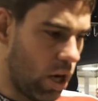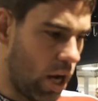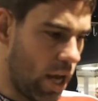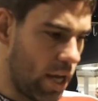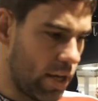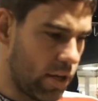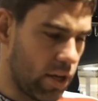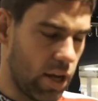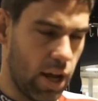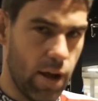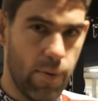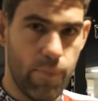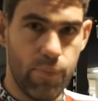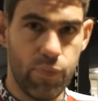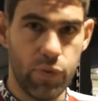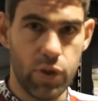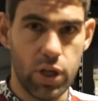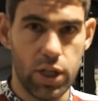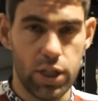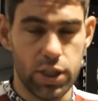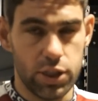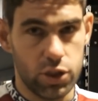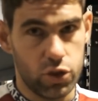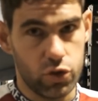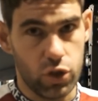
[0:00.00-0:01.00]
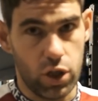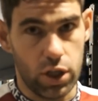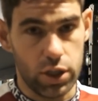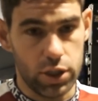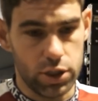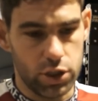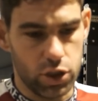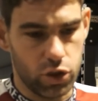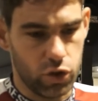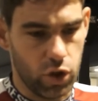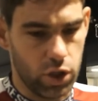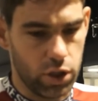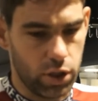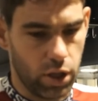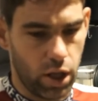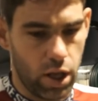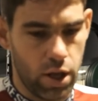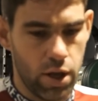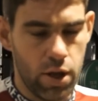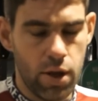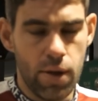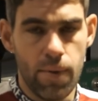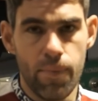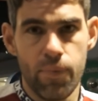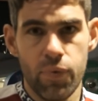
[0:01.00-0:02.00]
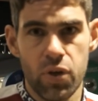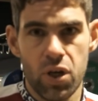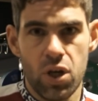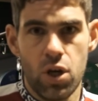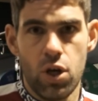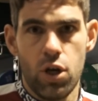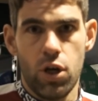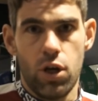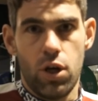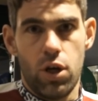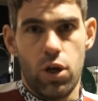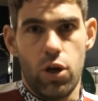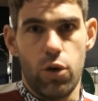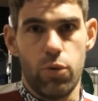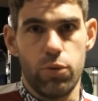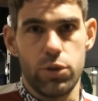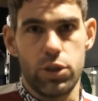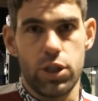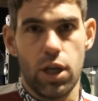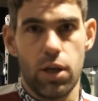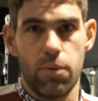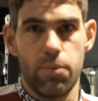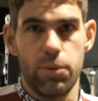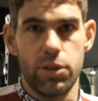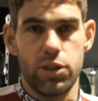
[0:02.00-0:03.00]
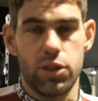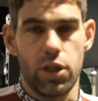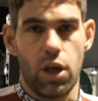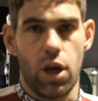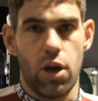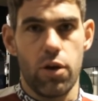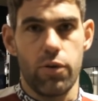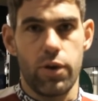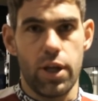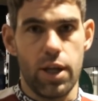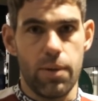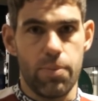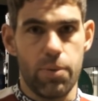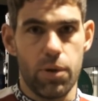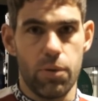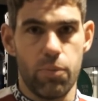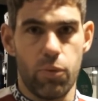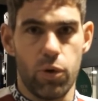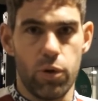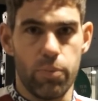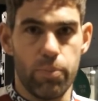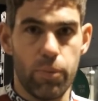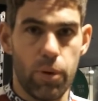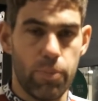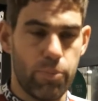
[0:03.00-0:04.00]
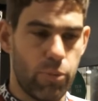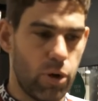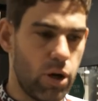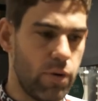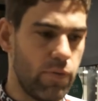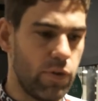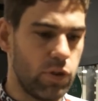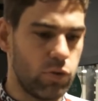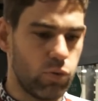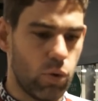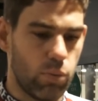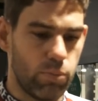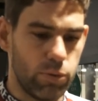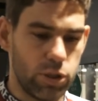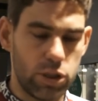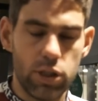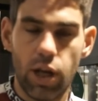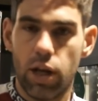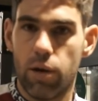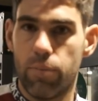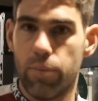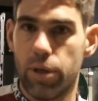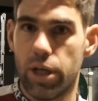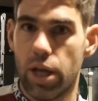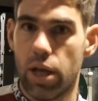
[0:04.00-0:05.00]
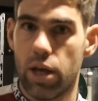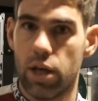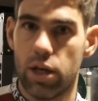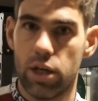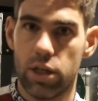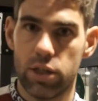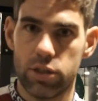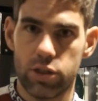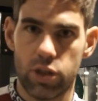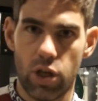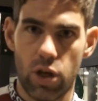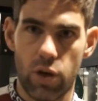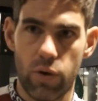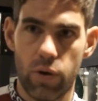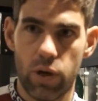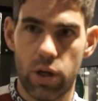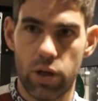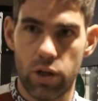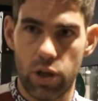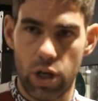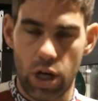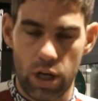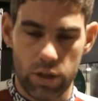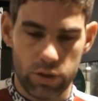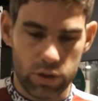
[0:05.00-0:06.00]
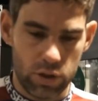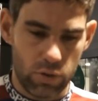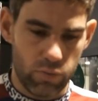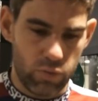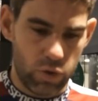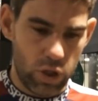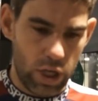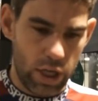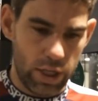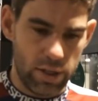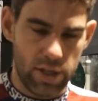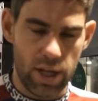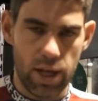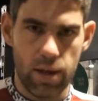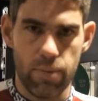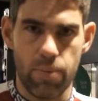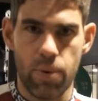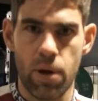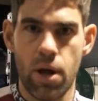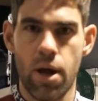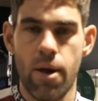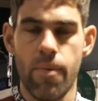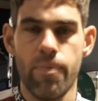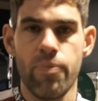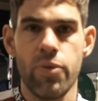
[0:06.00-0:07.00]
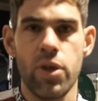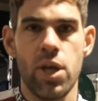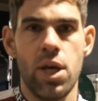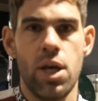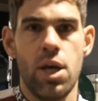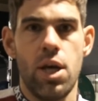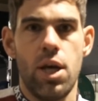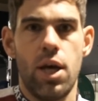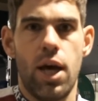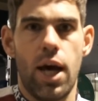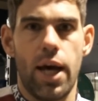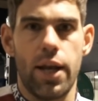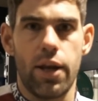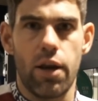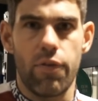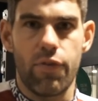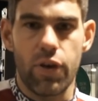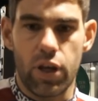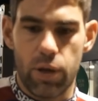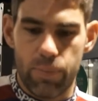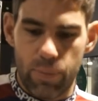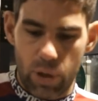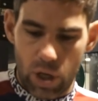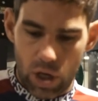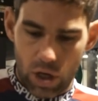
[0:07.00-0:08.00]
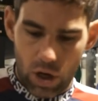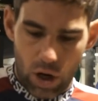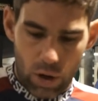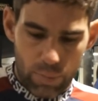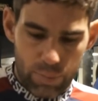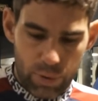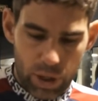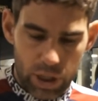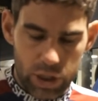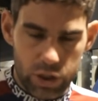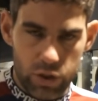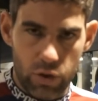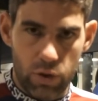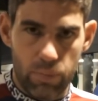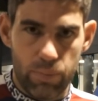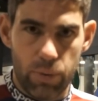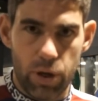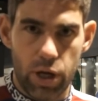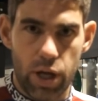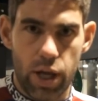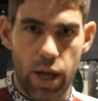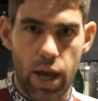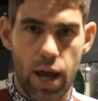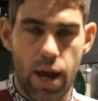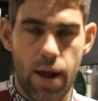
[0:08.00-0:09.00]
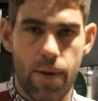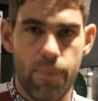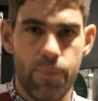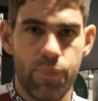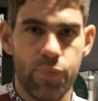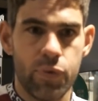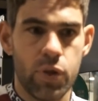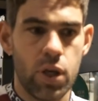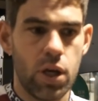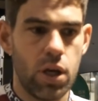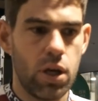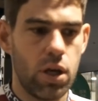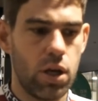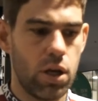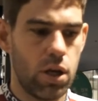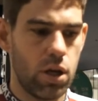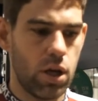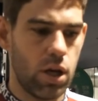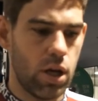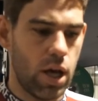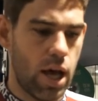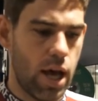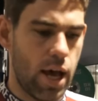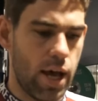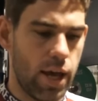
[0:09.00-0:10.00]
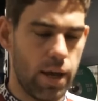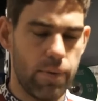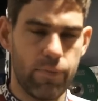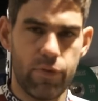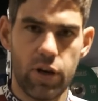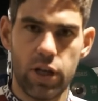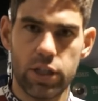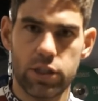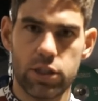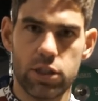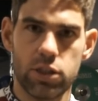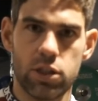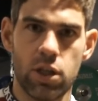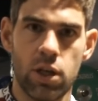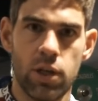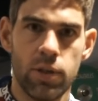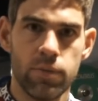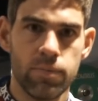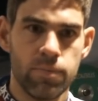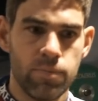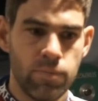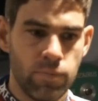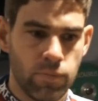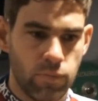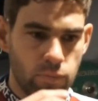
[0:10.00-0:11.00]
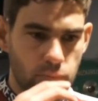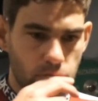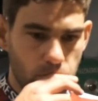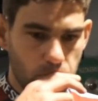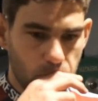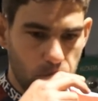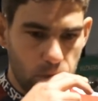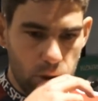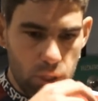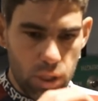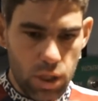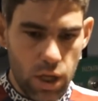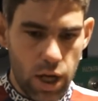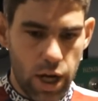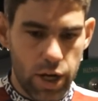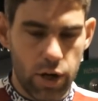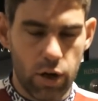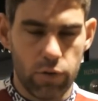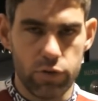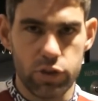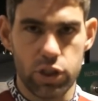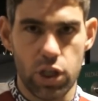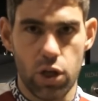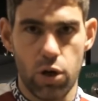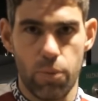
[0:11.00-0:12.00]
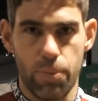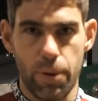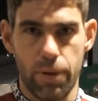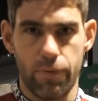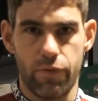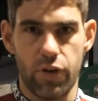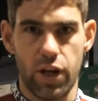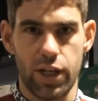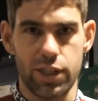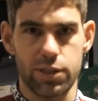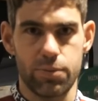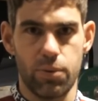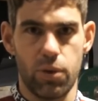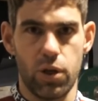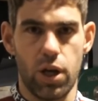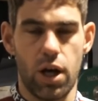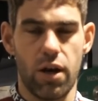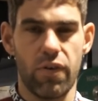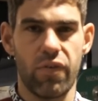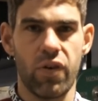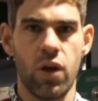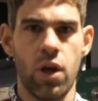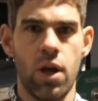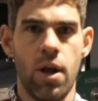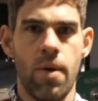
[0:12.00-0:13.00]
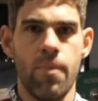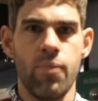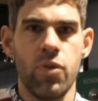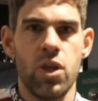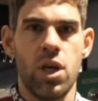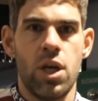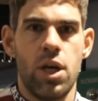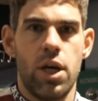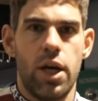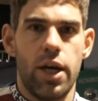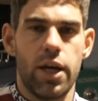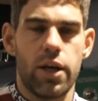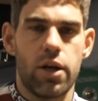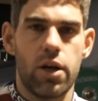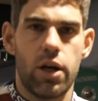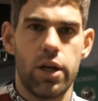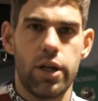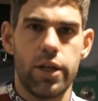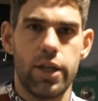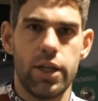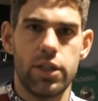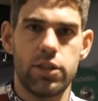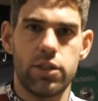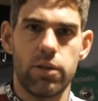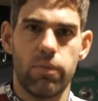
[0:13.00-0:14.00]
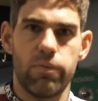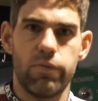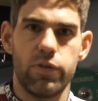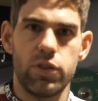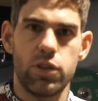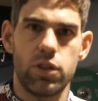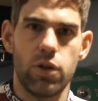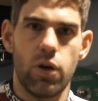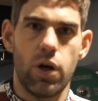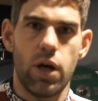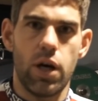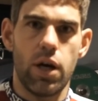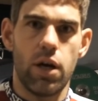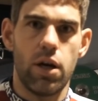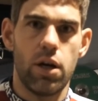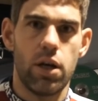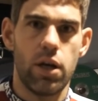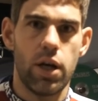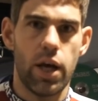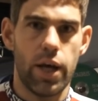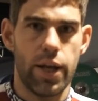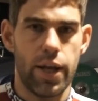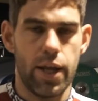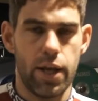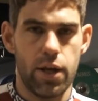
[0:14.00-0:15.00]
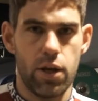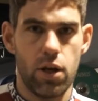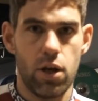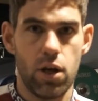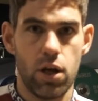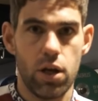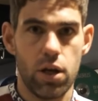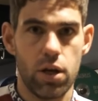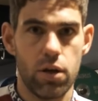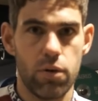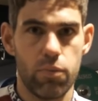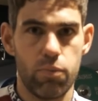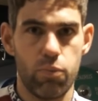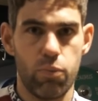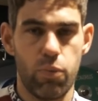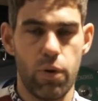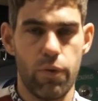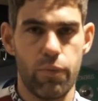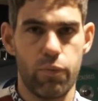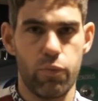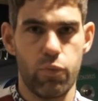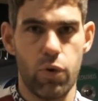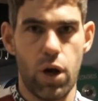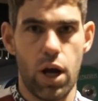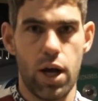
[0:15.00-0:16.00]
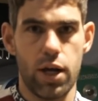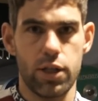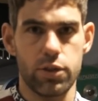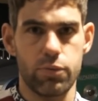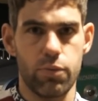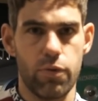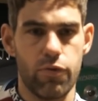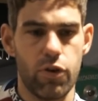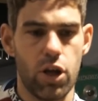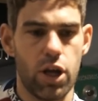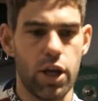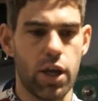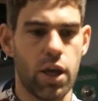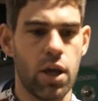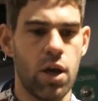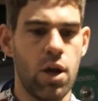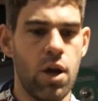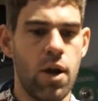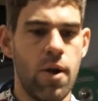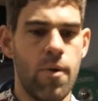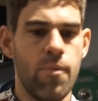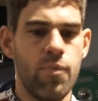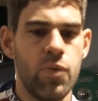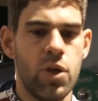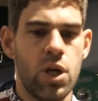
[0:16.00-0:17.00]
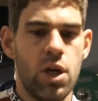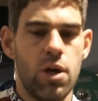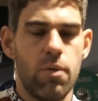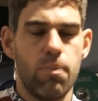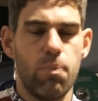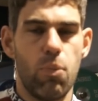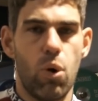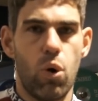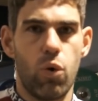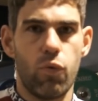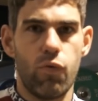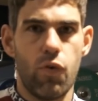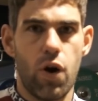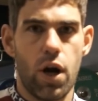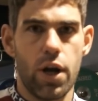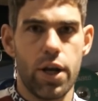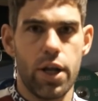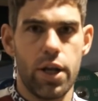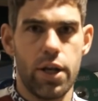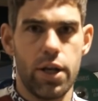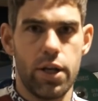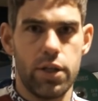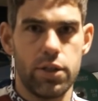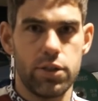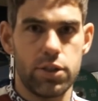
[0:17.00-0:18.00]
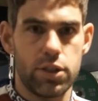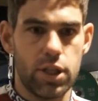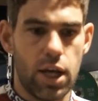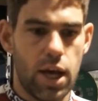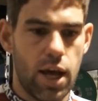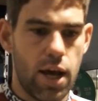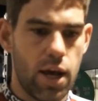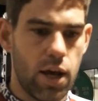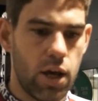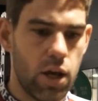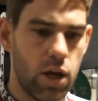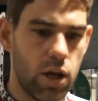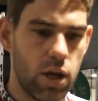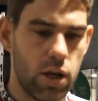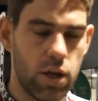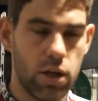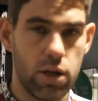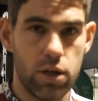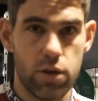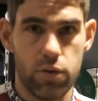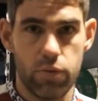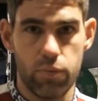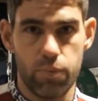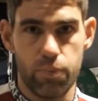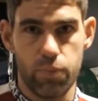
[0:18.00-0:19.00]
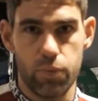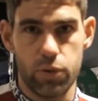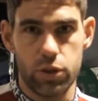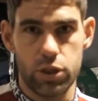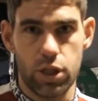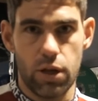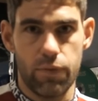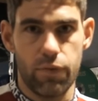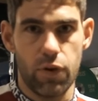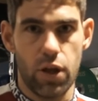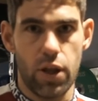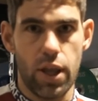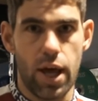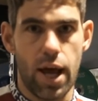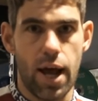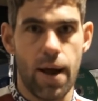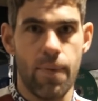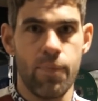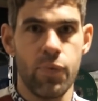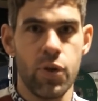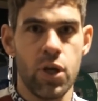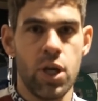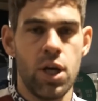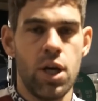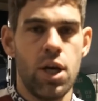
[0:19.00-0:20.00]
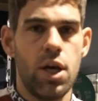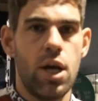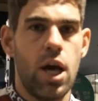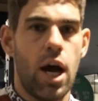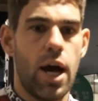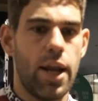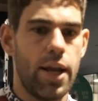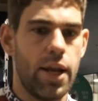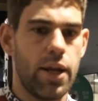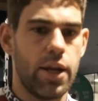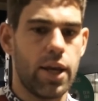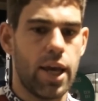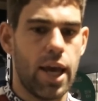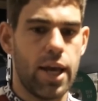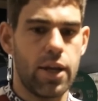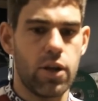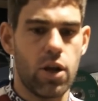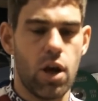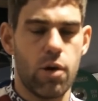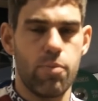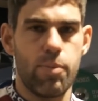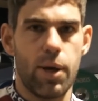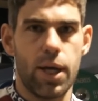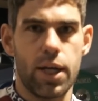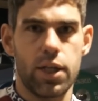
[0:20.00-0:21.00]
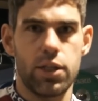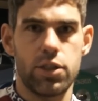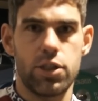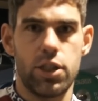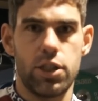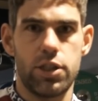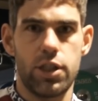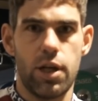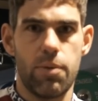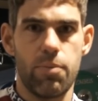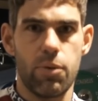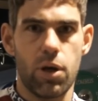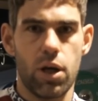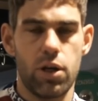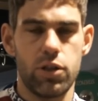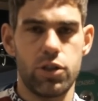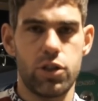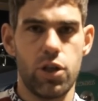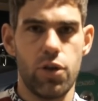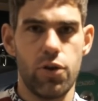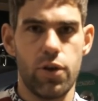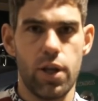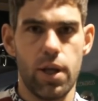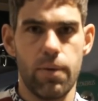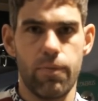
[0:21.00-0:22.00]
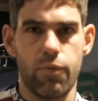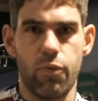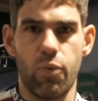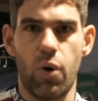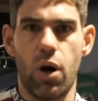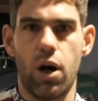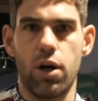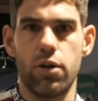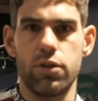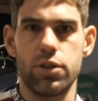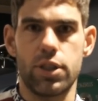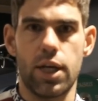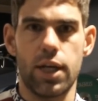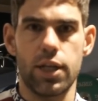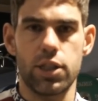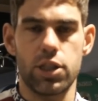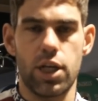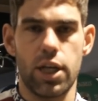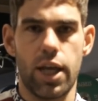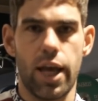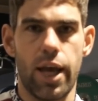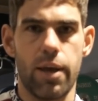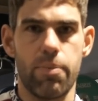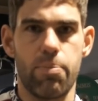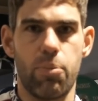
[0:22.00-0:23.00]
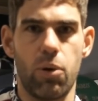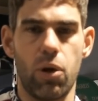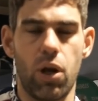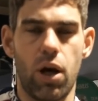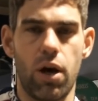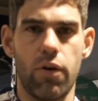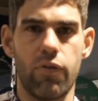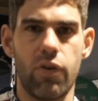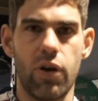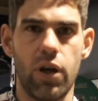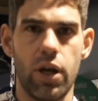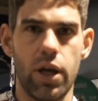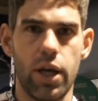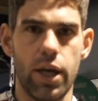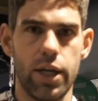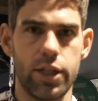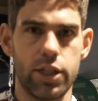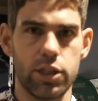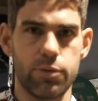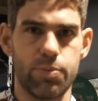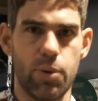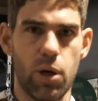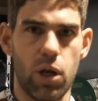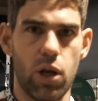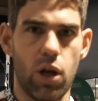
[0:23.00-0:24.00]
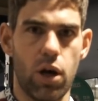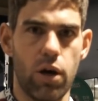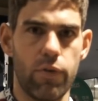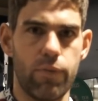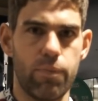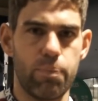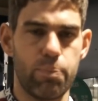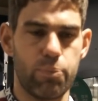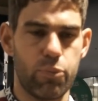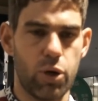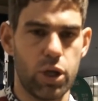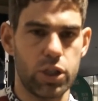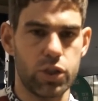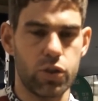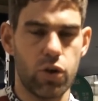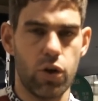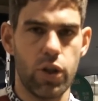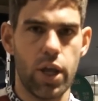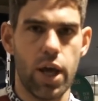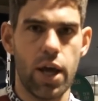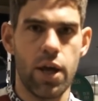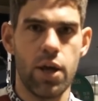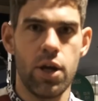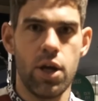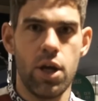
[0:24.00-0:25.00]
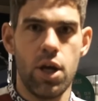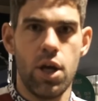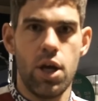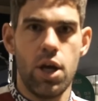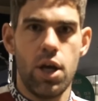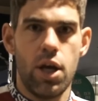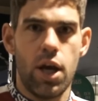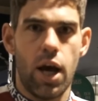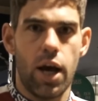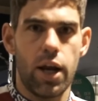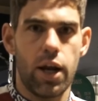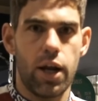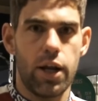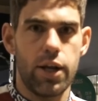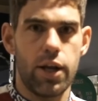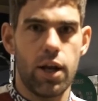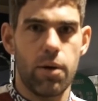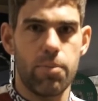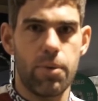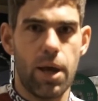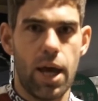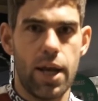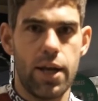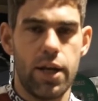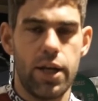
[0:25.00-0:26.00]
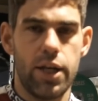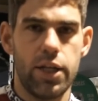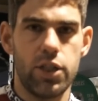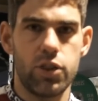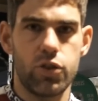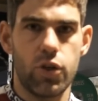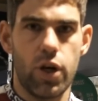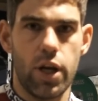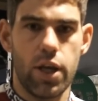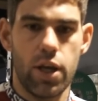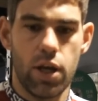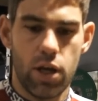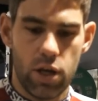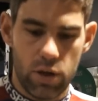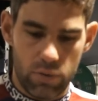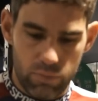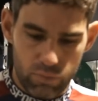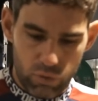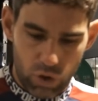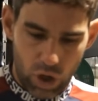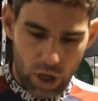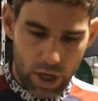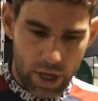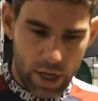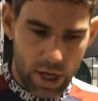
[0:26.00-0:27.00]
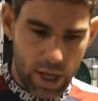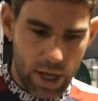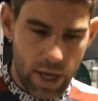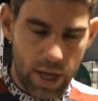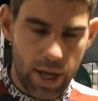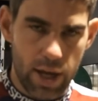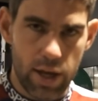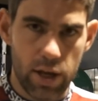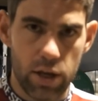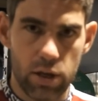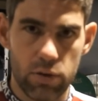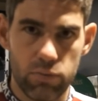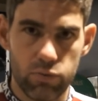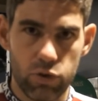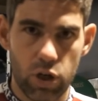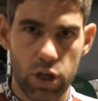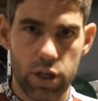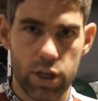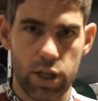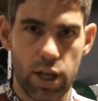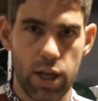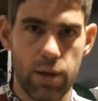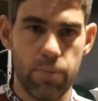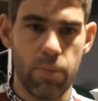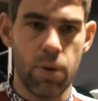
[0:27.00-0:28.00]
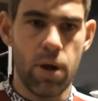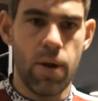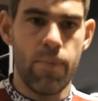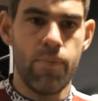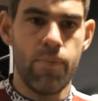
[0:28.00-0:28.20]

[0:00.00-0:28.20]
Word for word: had an instructor who was telling me to go deeper than what my previous one was telling me to, you know, so really deep. And I think it put a lot of pressure on my hip flexors, and obviously not being flexible enough, it kind of did something to it. And then we rehearsed with like more running and stuff like that, and then again going back into the gym and going too deep for what I was actually capable of. It just put a lot of pressure on there, and I ended up getting an injury right in here, right deep,